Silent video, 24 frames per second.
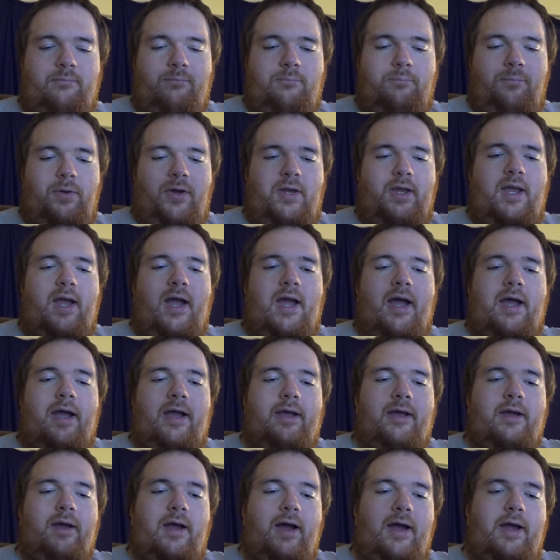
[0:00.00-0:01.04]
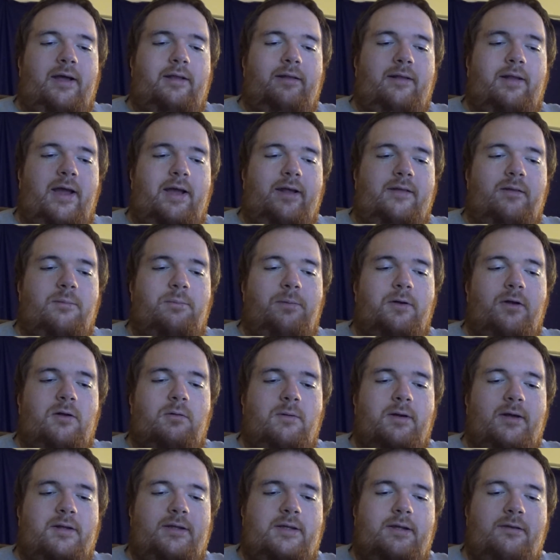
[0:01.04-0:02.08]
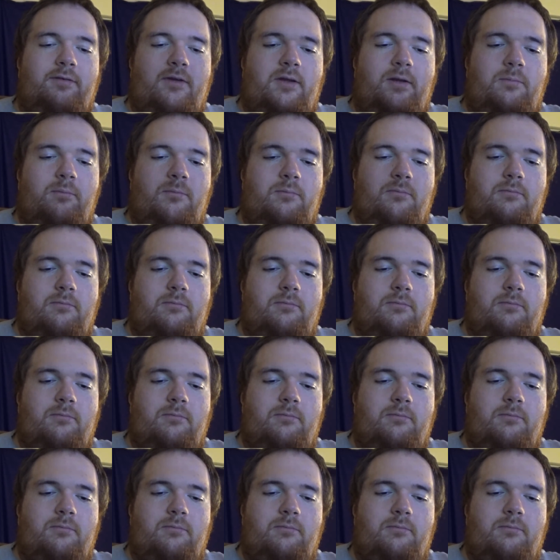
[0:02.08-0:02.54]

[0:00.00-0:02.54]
but yeah, I, I like the Paranormal Activity